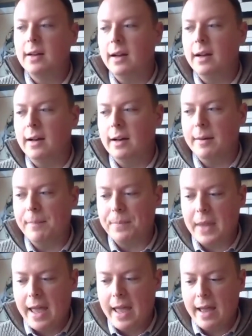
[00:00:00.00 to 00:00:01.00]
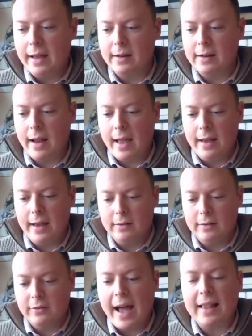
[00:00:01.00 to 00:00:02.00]

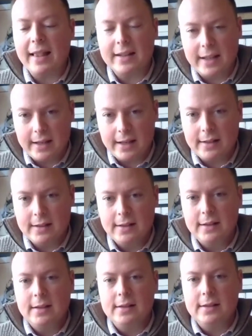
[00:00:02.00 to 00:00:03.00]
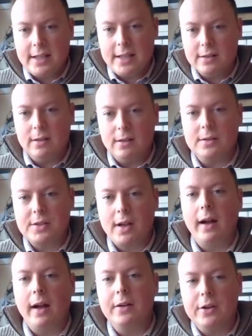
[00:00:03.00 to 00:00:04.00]
and validate deals
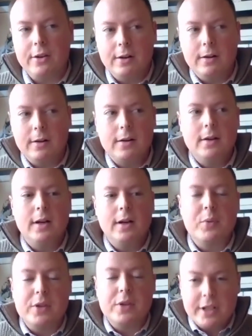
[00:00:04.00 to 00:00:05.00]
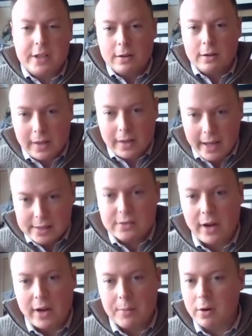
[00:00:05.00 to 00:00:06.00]
under a particular lens
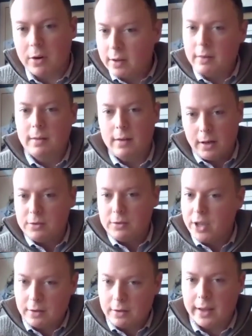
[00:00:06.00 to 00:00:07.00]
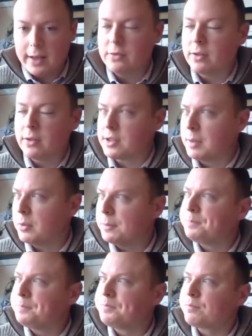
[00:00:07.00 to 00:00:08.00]
framework, gender lens, for example.
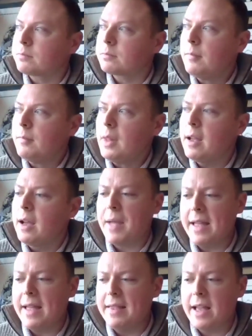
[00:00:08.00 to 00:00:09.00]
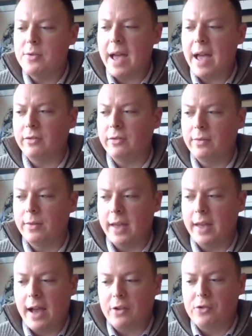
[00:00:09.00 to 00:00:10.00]
And then you have
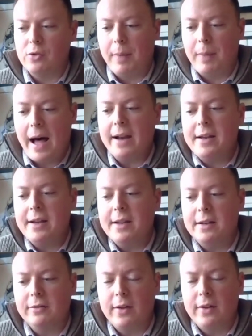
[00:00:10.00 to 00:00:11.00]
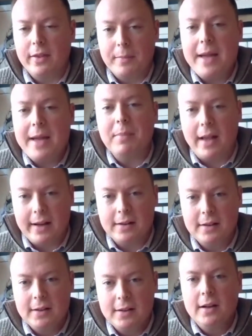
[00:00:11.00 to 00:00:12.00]
the actual body of the pipeline
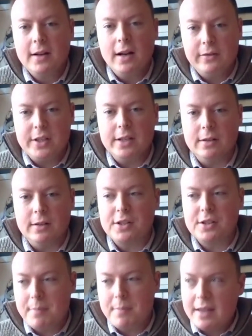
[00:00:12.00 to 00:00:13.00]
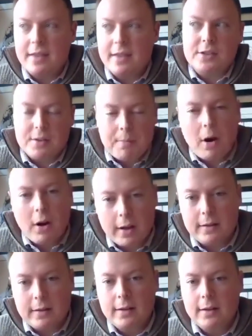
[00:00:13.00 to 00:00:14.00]
of deals to make this a market.